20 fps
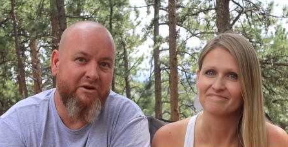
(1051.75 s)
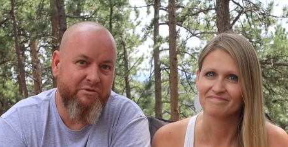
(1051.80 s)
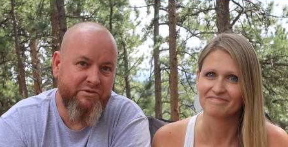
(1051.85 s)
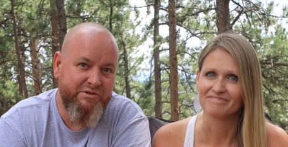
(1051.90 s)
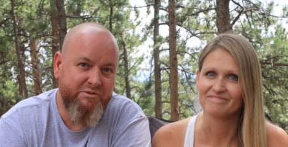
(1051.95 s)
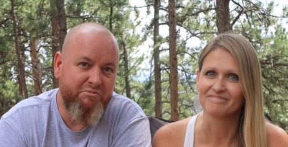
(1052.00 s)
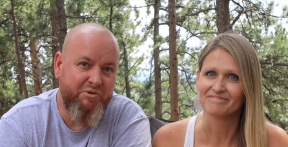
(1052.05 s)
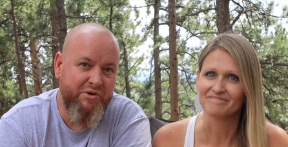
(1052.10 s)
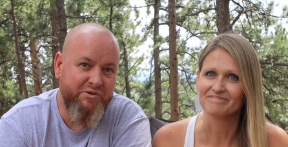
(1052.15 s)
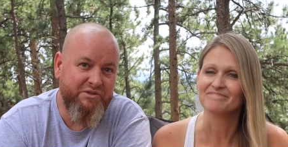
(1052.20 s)
Speaker 1: it
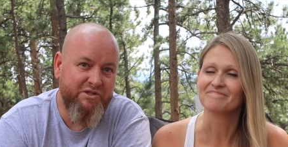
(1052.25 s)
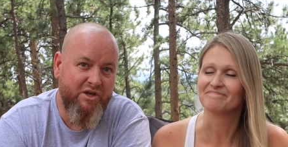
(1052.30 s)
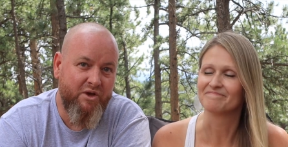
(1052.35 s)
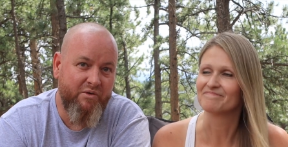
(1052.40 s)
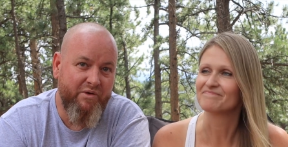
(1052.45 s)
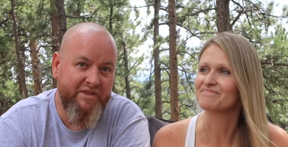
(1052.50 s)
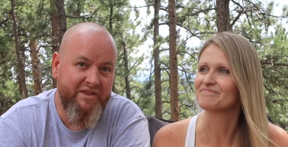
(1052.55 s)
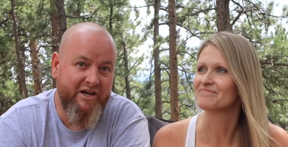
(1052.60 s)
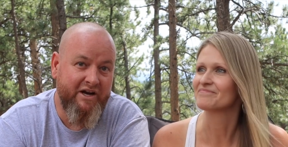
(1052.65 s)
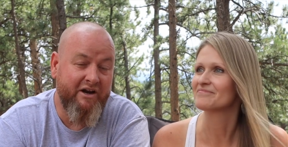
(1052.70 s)
was supposed to
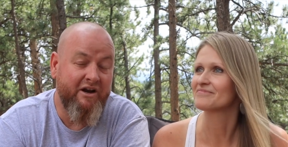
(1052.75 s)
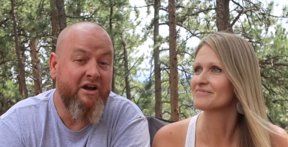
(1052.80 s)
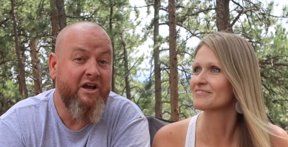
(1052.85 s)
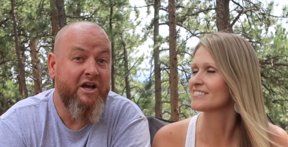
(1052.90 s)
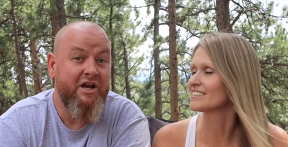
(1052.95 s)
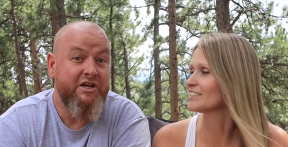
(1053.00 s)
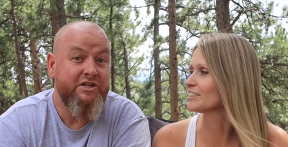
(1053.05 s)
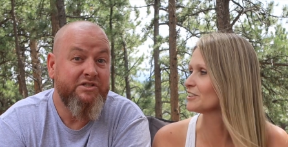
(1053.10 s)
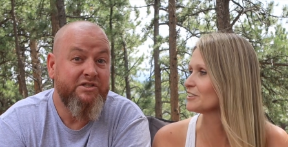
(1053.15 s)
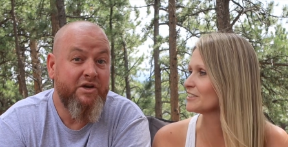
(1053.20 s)
go in there.
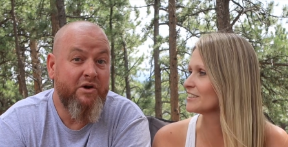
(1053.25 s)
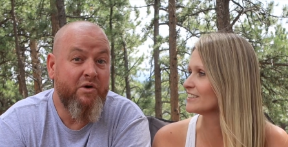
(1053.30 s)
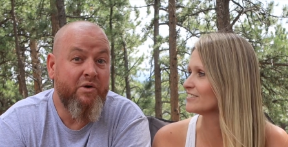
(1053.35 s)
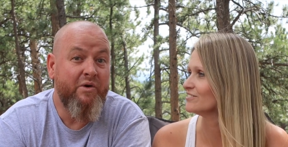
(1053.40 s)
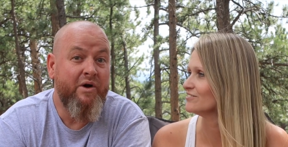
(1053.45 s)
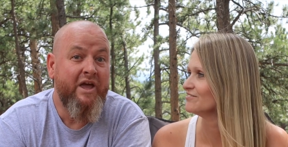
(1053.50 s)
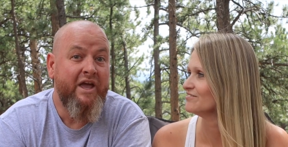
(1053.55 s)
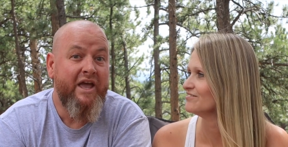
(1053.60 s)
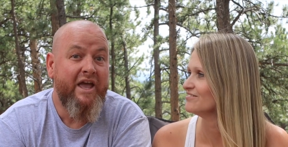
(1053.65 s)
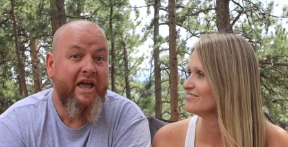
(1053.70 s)
Clearly.
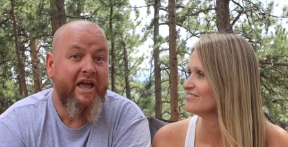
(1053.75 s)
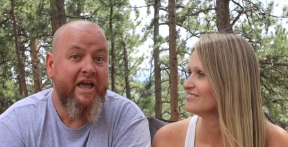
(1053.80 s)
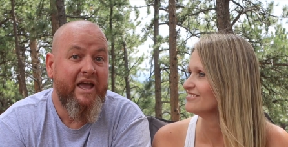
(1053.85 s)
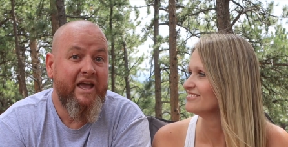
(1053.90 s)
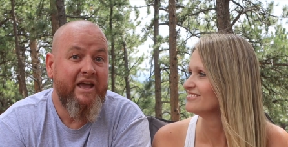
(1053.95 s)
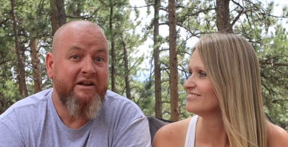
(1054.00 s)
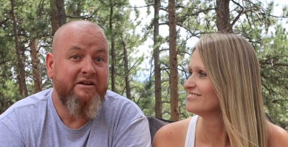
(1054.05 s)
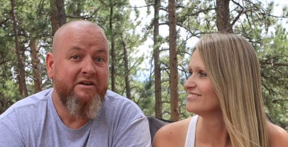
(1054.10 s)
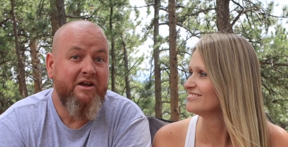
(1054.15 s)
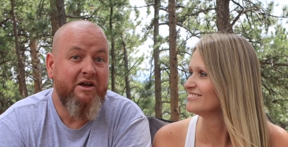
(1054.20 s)
So
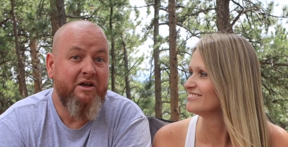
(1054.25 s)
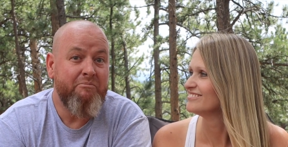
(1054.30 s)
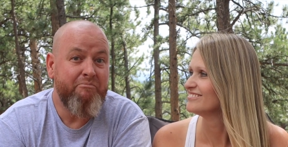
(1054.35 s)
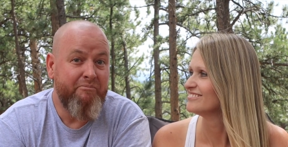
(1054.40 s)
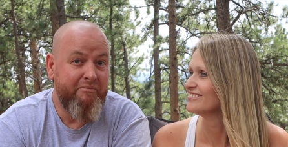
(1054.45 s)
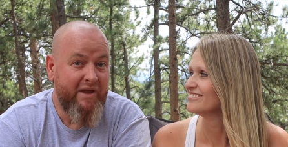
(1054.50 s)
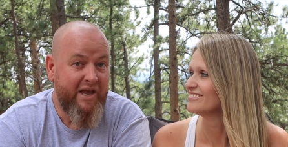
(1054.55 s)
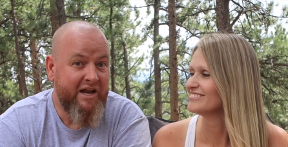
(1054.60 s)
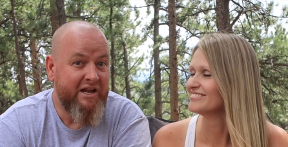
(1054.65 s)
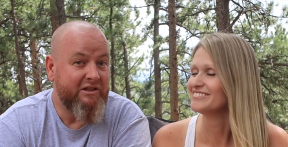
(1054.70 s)
it
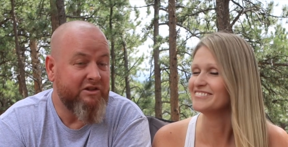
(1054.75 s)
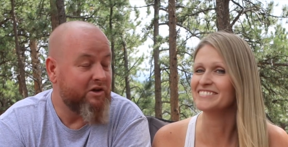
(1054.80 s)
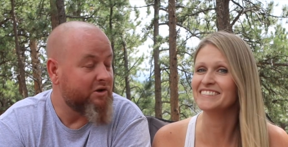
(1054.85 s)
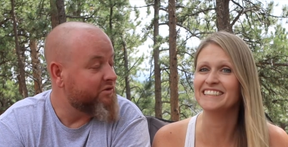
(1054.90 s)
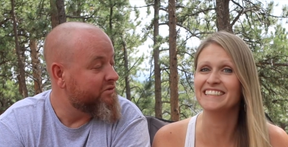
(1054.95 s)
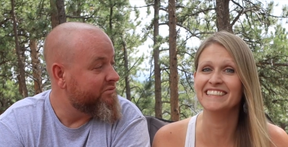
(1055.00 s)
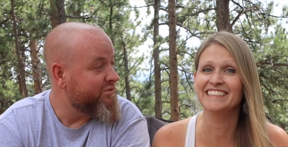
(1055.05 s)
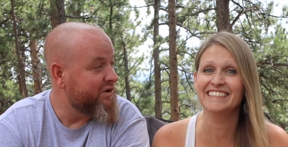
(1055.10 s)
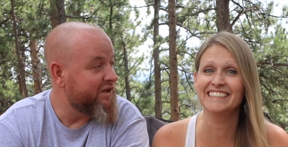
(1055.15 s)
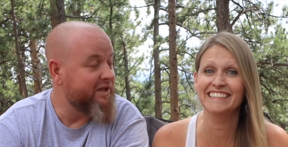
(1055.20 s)
made it
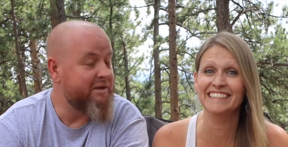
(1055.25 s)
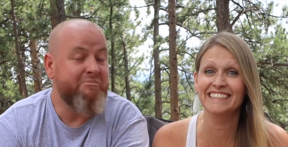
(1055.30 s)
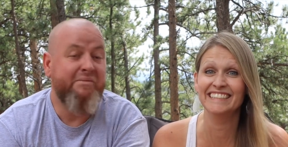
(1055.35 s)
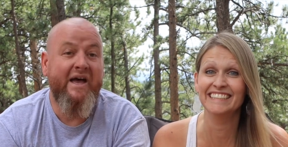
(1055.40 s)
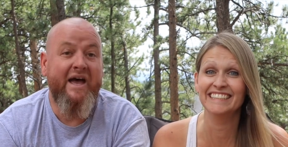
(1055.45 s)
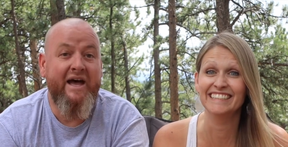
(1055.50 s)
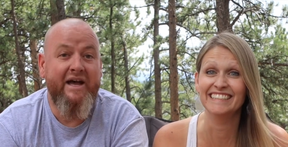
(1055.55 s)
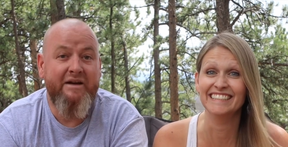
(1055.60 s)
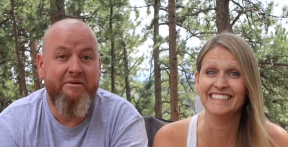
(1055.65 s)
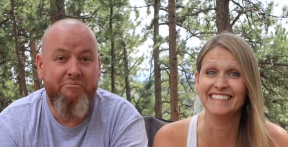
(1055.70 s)
look really
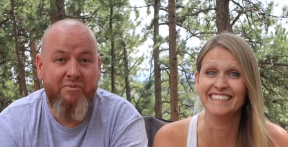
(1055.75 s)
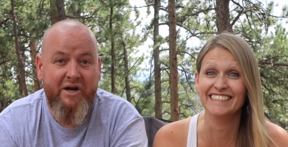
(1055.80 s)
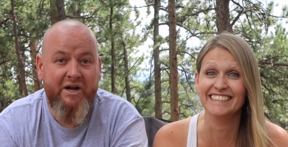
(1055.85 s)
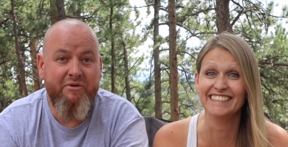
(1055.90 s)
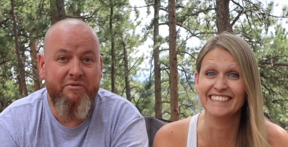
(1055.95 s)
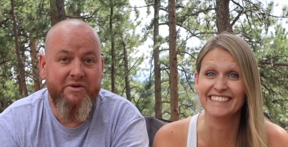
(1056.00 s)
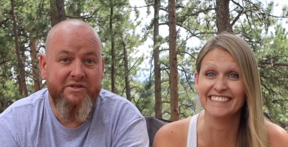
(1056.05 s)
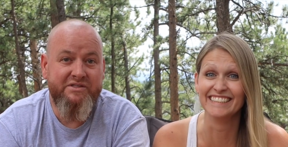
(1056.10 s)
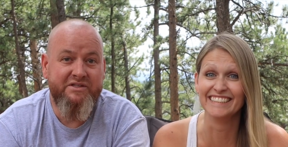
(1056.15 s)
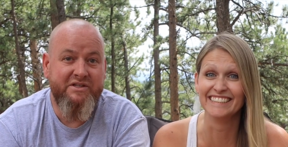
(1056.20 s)
bad, but
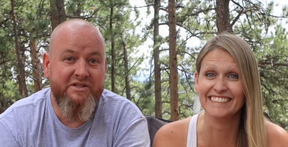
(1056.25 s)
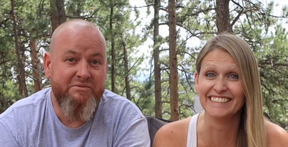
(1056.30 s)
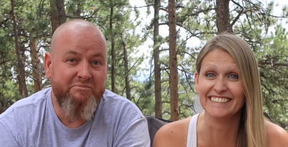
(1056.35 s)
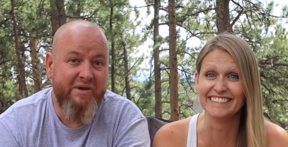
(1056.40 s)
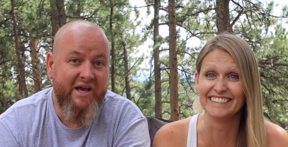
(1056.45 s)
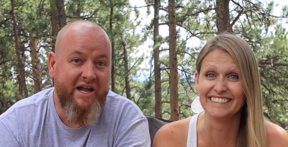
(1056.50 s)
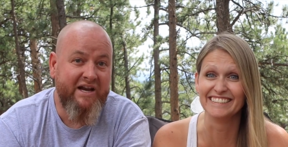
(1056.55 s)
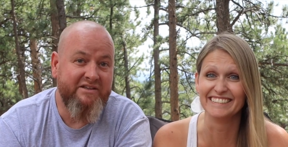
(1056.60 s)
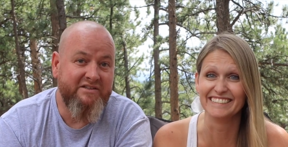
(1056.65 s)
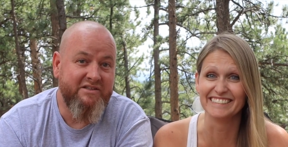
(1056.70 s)
it wasn't as
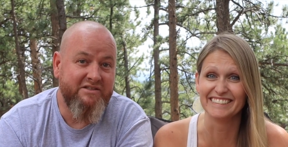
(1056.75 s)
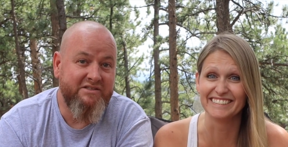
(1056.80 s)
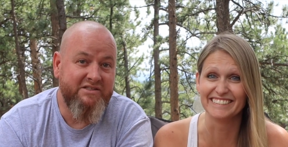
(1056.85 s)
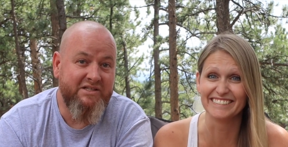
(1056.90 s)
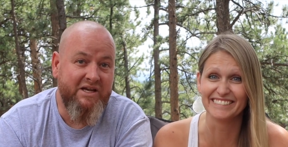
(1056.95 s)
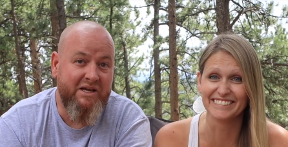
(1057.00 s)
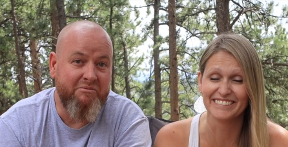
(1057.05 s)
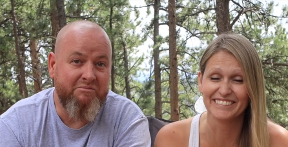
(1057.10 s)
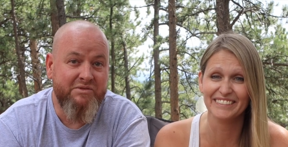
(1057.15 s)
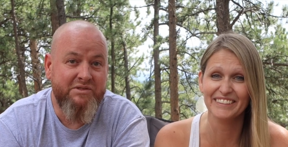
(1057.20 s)
bad as it
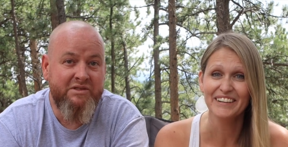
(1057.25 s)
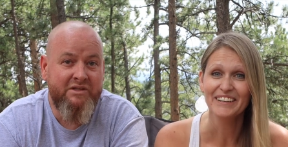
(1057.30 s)
seems.